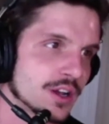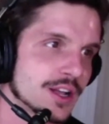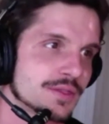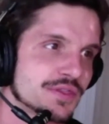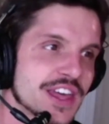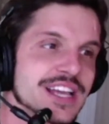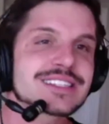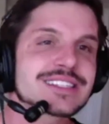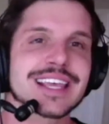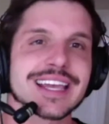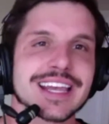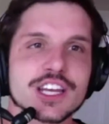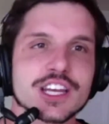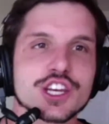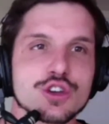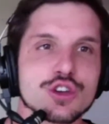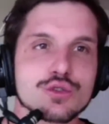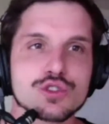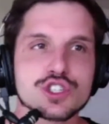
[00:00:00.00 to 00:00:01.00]
things they can
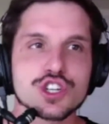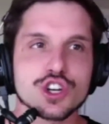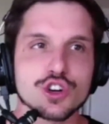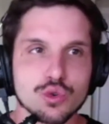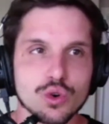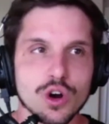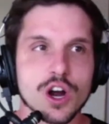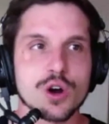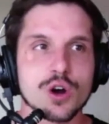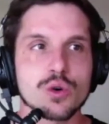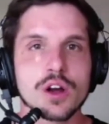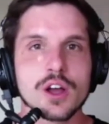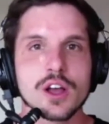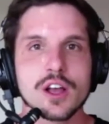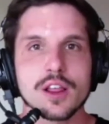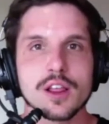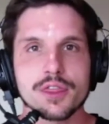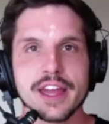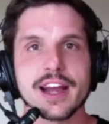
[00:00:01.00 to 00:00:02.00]
use to grow
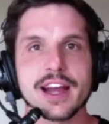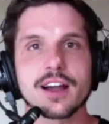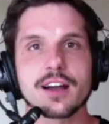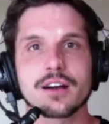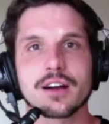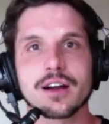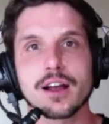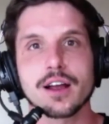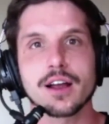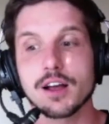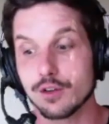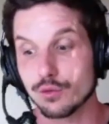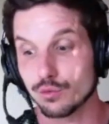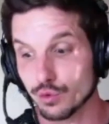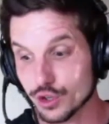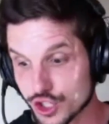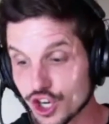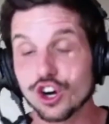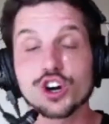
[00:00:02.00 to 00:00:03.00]
their
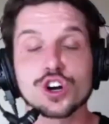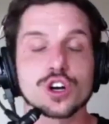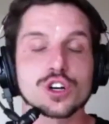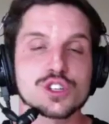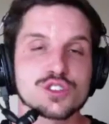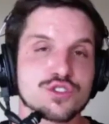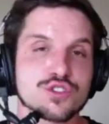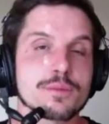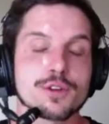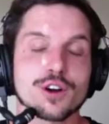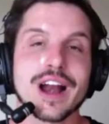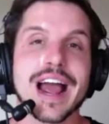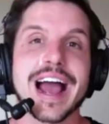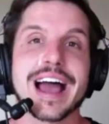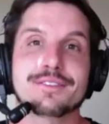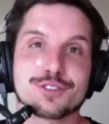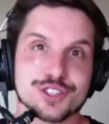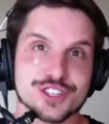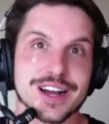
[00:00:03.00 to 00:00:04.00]
returns from their
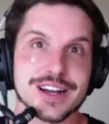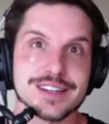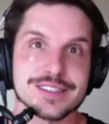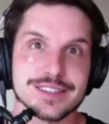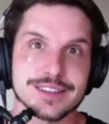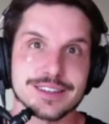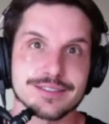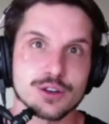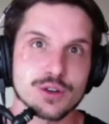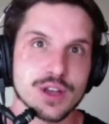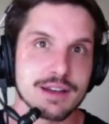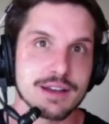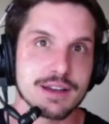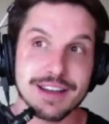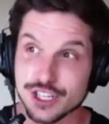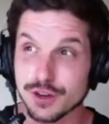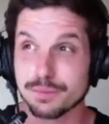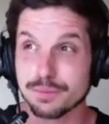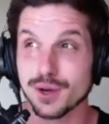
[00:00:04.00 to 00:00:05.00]
advertising. Okay,
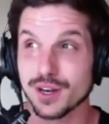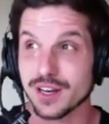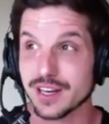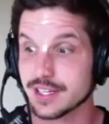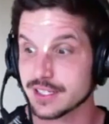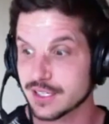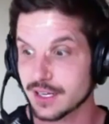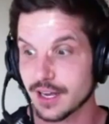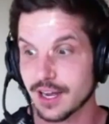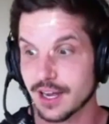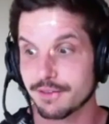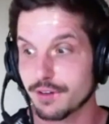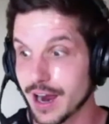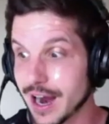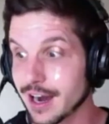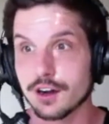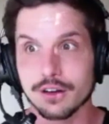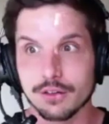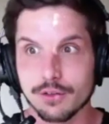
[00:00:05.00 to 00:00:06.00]
I've
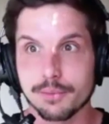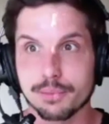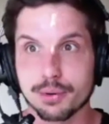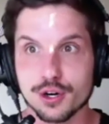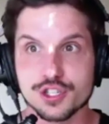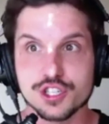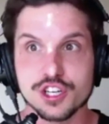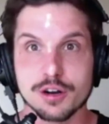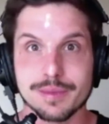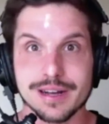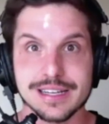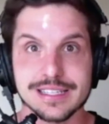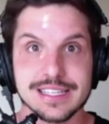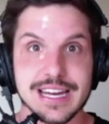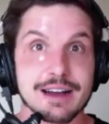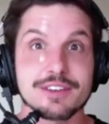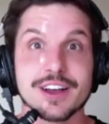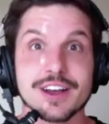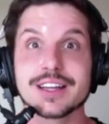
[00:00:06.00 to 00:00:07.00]
hired a person on my
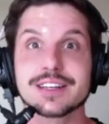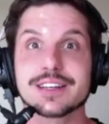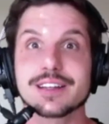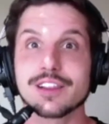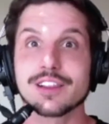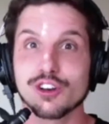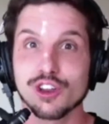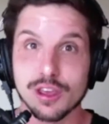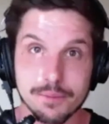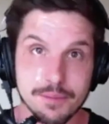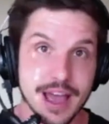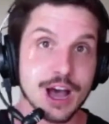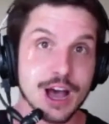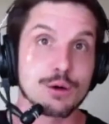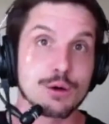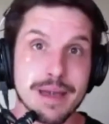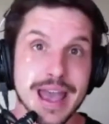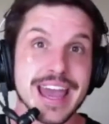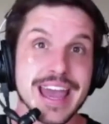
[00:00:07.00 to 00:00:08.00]
staff to literally
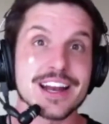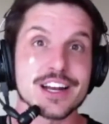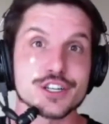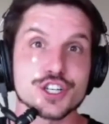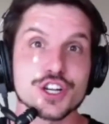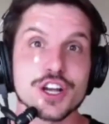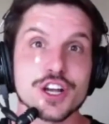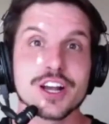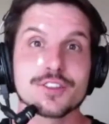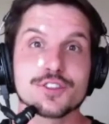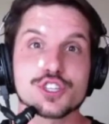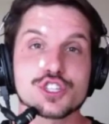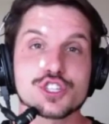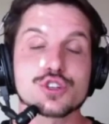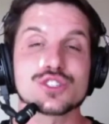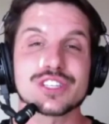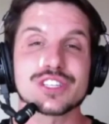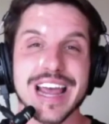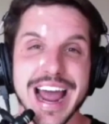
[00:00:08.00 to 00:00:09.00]
help manage the
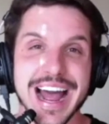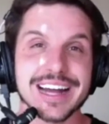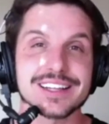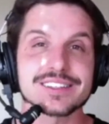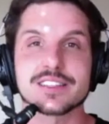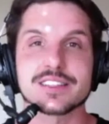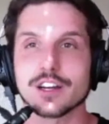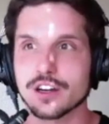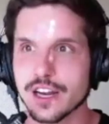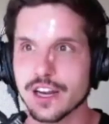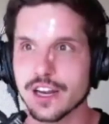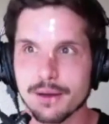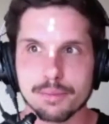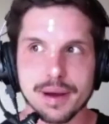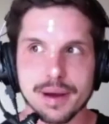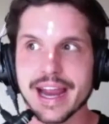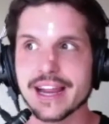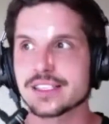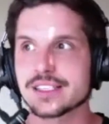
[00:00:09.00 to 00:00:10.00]
students' ads, their
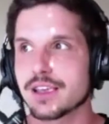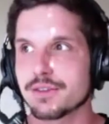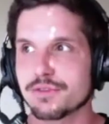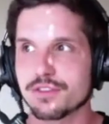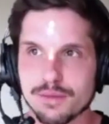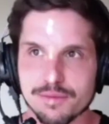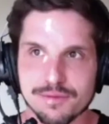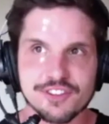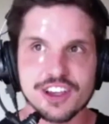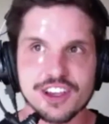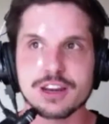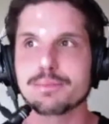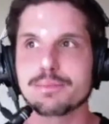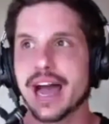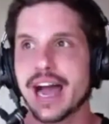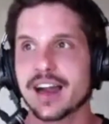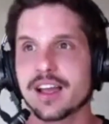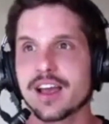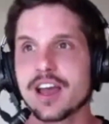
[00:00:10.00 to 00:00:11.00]
campaigns, give them
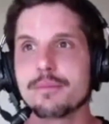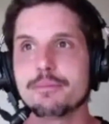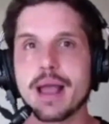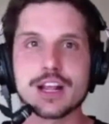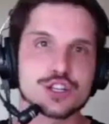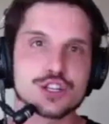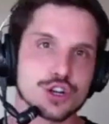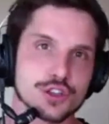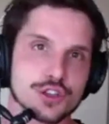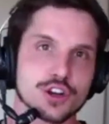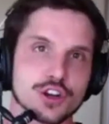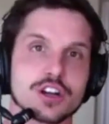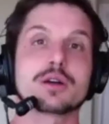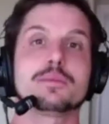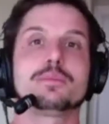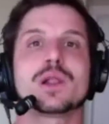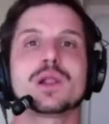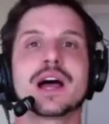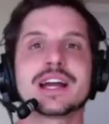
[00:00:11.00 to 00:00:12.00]
feedback, make sure they're in
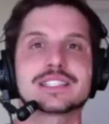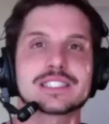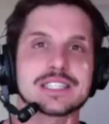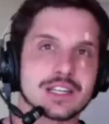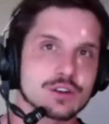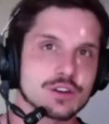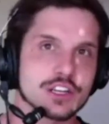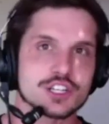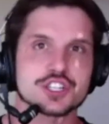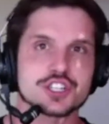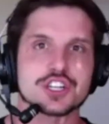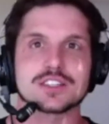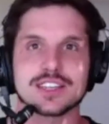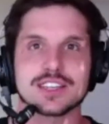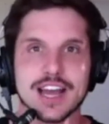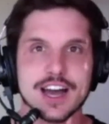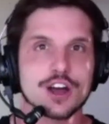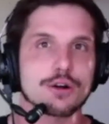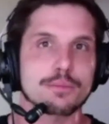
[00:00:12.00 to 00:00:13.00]
compliance, they don't get shut
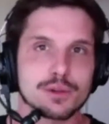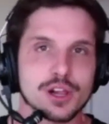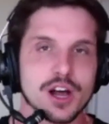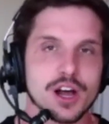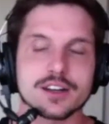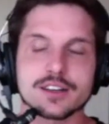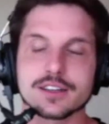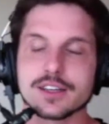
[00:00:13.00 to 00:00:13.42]
down or blocked.